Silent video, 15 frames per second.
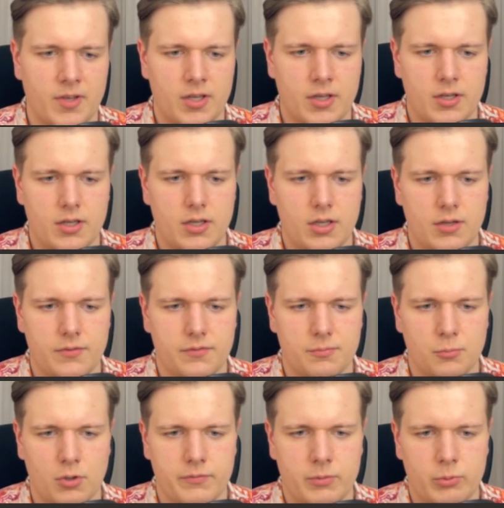if
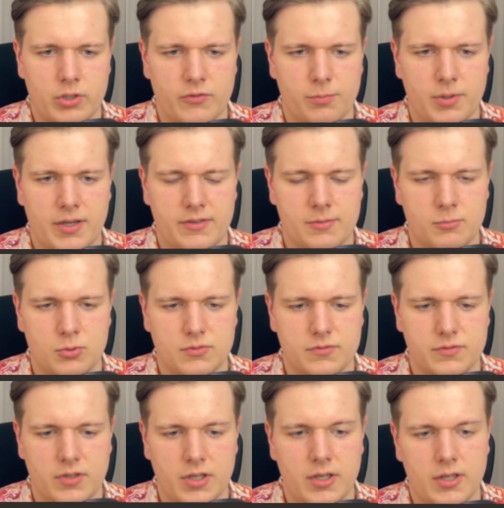Morphy would have played the move
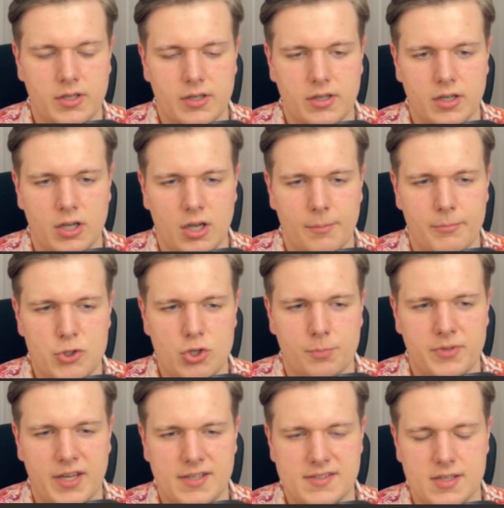bishop
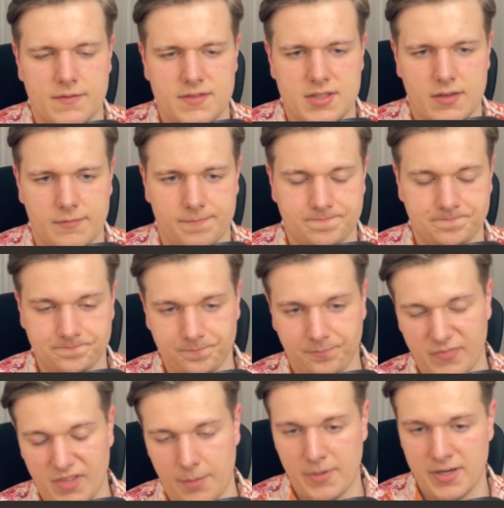takes f7.
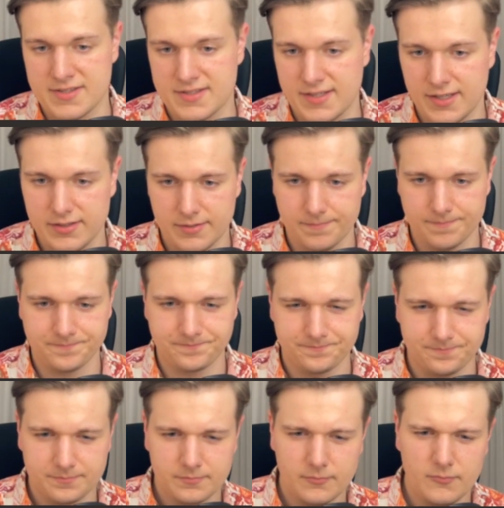But instead,
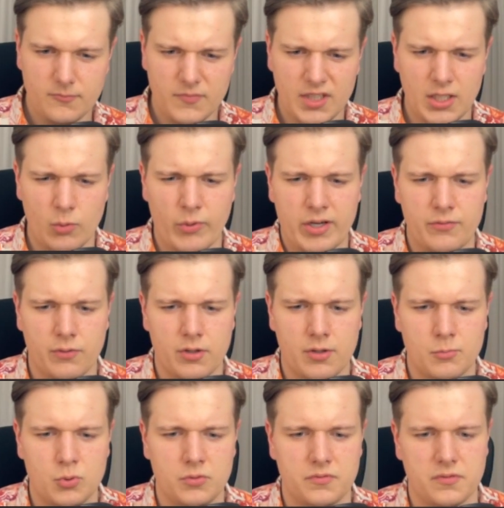he went for the
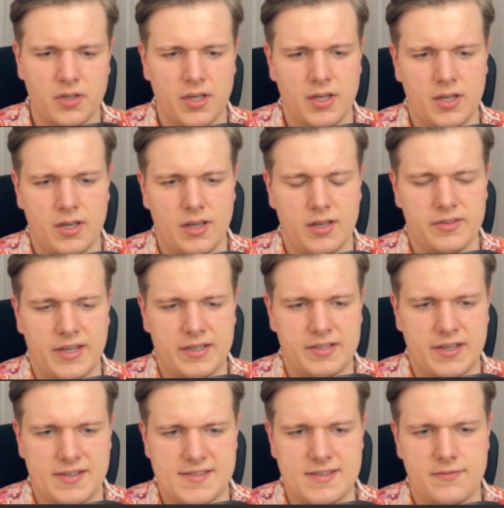move knight
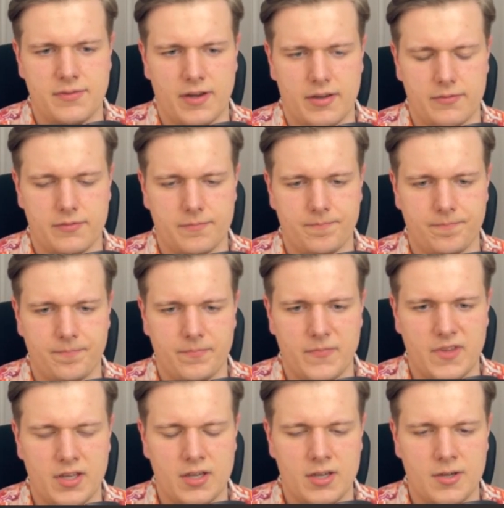takes e5.
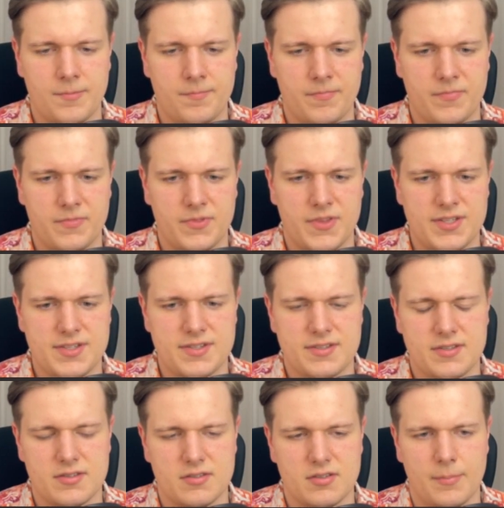This is
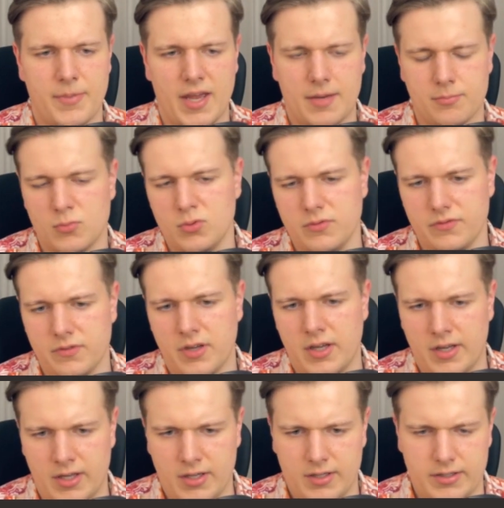a bad move,
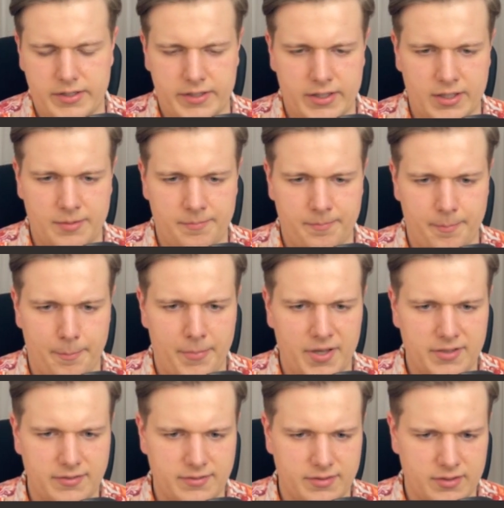
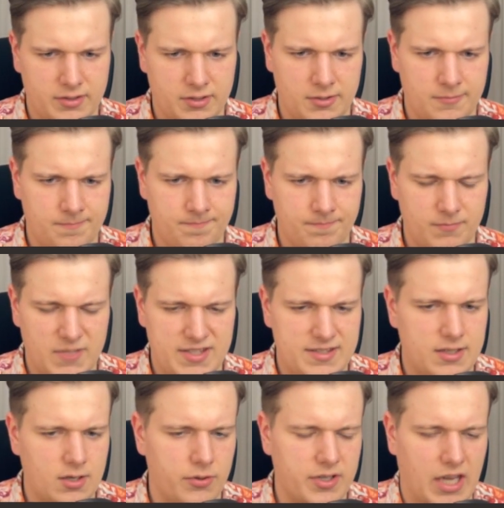but let's see
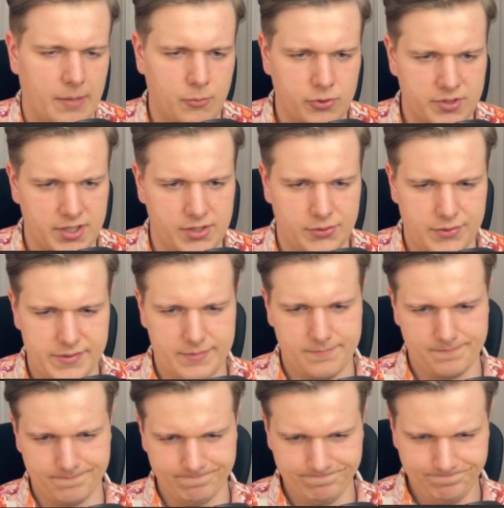how the game continues.
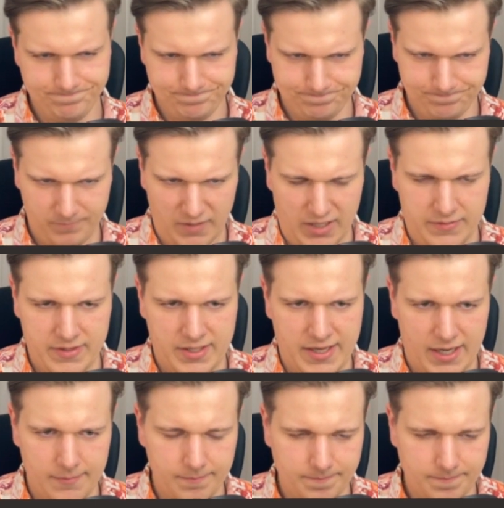In the game,